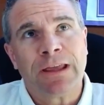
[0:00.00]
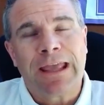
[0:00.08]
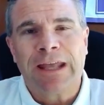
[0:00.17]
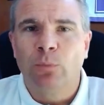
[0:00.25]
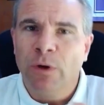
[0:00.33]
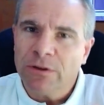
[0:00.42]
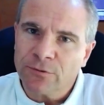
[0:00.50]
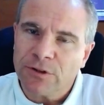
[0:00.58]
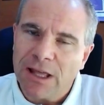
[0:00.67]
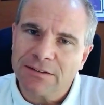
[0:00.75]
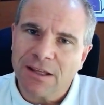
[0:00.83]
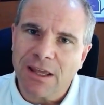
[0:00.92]
And with
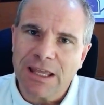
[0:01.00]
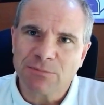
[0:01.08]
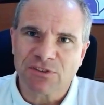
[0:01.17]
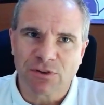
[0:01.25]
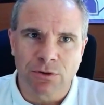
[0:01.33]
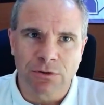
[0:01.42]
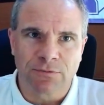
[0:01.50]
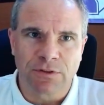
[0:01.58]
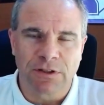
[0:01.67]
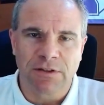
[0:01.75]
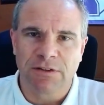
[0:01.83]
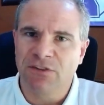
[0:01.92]
that came sort of
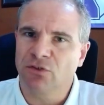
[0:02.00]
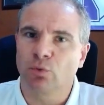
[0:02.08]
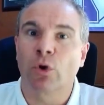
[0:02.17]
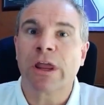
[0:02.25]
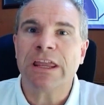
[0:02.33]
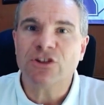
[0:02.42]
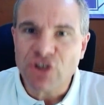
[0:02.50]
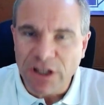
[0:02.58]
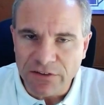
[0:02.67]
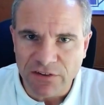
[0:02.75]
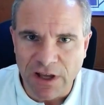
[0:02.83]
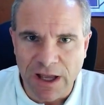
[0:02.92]
the, this range
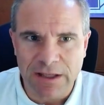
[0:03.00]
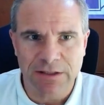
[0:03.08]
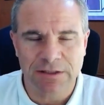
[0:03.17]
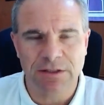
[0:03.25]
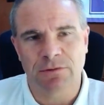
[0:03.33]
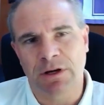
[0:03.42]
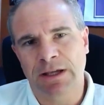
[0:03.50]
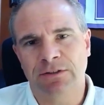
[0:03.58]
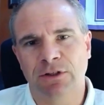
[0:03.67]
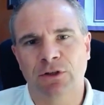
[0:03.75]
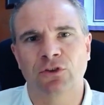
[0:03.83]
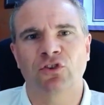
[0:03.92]
anxiety, right?
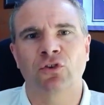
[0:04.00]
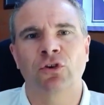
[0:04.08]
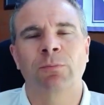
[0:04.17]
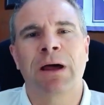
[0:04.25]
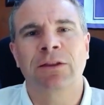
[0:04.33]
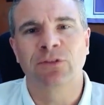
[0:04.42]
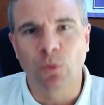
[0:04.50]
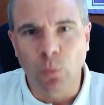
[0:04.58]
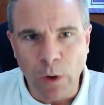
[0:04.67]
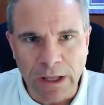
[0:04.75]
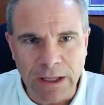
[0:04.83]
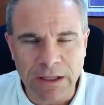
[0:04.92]
The concern about the
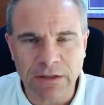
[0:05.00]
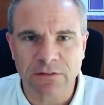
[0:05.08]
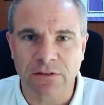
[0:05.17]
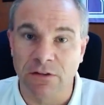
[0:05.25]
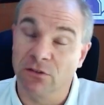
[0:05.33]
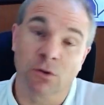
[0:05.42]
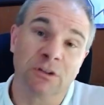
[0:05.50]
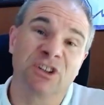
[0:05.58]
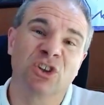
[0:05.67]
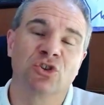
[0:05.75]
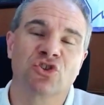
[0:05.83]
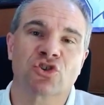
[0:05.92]
weight and certainly
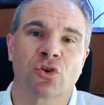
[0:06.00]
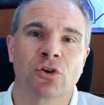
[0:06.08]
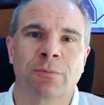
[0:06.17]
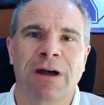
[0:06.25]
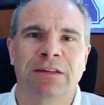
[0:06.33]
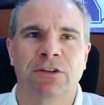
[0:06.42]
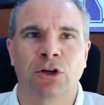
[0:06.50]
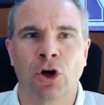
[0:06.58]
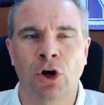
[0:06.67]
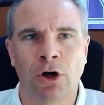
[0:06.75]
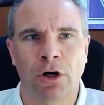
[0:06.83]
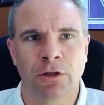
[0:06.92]
the concern about the
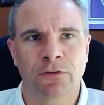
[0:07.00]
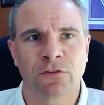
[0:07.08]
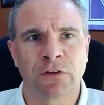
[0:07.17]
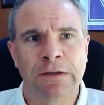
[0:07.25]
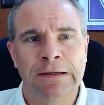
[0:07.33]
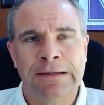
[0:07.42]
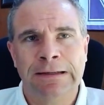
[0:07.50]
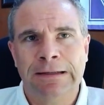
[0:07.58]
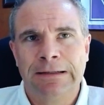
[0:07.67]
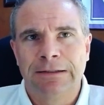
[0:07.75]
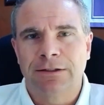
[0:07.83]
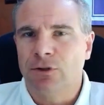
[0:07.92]
cost.
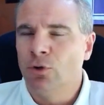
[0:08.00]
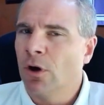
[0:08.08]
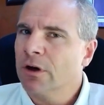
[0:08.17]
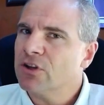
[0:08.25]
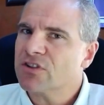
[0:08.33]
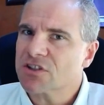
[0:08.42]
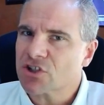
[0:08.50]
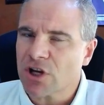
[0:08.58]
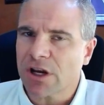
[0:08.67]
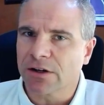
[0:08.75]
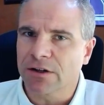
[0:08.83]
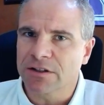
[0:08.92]
You already
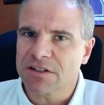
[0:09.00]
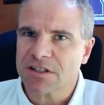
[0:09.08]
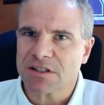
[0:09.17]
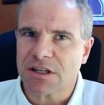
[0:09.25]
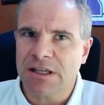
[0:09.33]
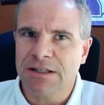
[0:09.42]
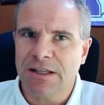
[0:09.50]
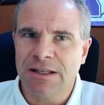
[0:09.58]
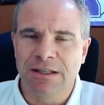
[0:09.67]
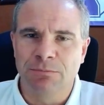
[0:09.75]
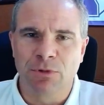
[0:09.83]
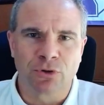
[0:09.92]
shared it's in,
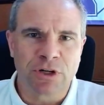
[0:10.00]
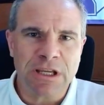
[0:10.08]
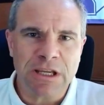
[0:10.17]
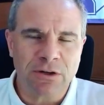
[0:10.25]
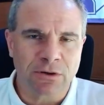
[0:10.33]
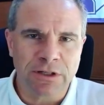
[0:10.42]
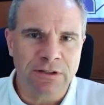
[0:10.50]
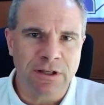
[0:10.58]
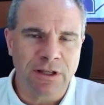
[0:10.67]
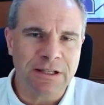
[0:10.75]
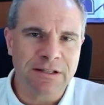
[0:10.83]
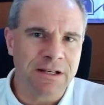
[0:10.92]
in the Marine or in
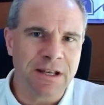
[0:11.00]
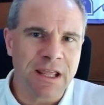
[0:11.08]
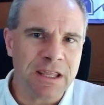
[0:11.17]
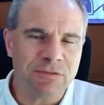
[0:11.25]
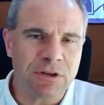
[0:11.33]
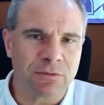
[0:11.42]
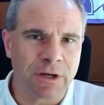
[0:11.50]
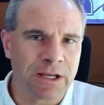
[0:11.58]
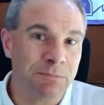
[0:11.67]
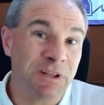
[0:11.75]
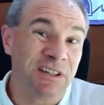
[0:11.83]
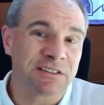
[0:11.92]
the in the Navy, right?
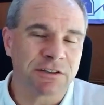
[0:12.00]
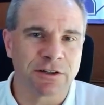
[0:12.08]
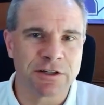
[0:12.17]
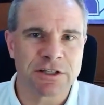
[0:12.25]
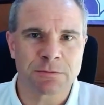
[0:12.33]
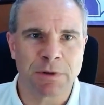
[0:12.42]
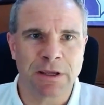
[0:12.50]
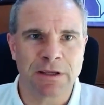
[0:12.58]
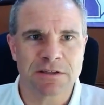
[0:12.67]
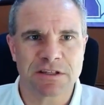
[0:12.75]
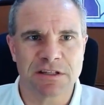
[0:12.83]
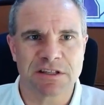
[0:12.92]
Military
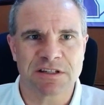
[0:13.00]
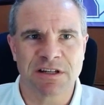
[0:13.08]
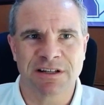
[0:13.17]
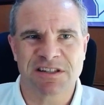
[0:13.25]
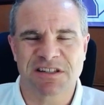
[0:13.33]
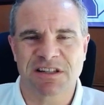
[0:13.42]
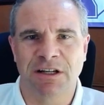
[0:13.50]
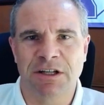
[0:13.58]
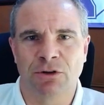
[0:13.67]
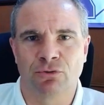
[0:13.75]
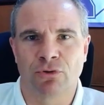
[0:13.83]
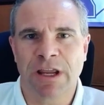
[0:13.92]
space. It's not necessarily
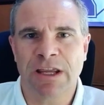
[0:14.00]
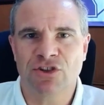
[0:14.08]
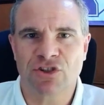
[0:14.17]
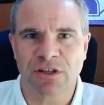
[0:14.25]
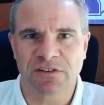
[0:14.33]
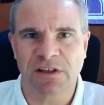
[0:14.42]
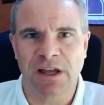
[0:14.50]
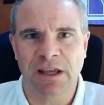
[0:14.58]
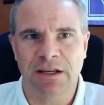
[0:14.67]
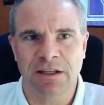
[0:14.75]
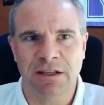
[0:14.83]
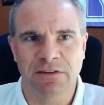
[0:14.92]
a range
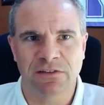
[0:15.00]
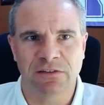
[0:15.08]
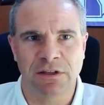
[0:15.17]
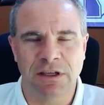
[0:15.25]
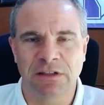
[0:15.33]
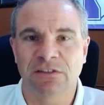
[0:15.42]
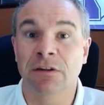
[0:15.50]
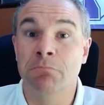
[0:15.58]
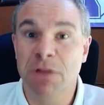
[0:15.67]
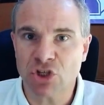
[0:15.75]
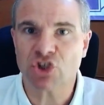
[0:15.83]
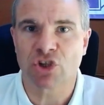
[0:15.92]
anxiety. It's the it's the
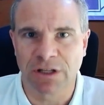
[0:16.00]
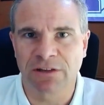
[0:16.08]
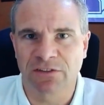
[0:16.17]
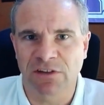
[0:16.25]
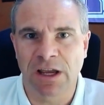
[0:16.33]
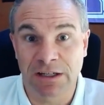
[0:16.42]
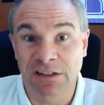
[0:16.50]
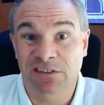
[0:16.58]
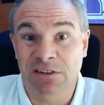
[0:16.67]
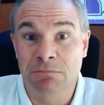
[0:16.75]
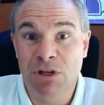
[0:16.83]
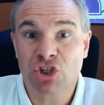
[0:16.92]
mission anxiety. It's
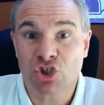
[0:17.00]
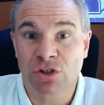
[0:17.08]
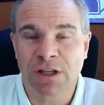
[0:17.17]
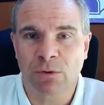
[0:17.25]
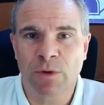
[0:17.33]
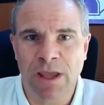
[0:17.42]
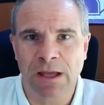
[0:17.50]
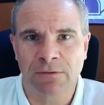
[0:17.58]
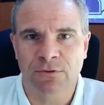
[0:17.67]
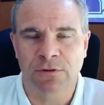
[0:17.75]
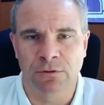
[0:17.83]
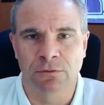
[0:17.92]
the mission that we
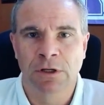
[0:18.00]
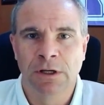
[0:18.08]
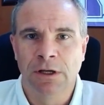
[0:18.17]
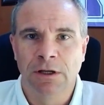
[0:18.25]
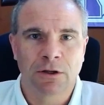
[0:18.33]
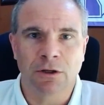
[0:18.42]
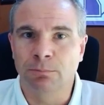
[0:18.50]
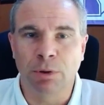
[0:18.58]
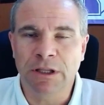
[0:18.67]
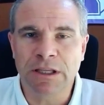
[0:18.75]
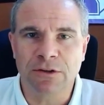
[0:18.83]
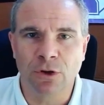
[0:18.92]
have to
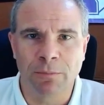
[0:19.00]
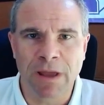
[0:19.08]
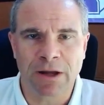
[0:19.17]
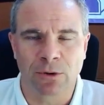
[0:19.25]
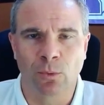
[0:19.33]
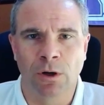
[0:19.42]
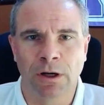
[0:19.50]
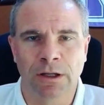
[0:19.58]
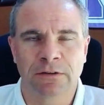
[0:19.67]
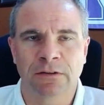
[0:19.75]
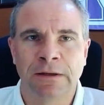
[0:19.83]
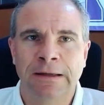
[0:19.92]
complete no matter
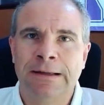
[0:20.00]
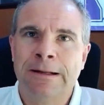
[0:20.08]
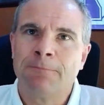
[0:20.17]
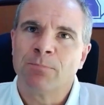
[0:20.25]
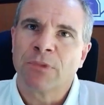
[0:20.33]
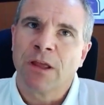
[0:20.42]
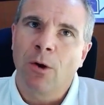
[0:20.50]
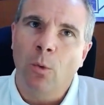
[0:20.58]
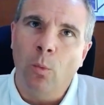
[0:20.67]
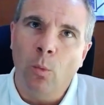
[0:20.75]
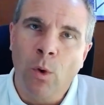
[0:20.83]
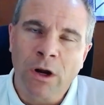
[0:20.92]
what.
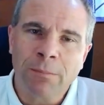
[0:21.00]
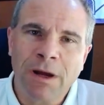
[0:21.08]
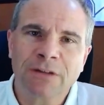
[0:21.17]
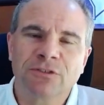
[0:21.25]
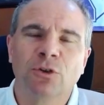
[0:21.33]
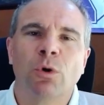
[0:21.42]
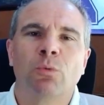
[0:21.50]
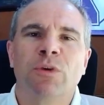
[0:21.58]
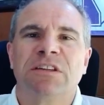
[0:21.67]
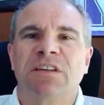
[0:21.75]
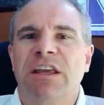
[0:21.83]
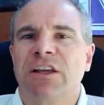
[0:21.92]
What about the when we
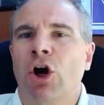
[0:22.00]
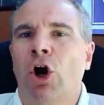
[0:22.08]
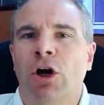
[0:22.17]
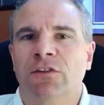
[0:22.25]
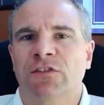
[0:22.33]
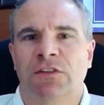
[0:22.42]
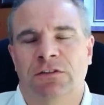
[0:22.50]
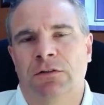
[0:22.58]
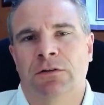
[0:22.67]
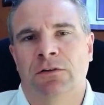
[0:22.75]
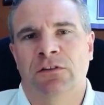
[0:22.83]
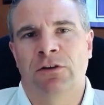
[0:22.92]
take cost into
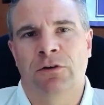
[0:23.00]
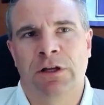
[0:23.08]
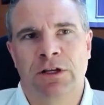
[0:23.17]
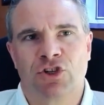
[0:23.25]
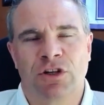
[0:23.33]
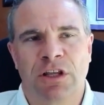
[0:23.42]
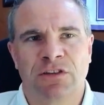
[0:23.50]
consideration?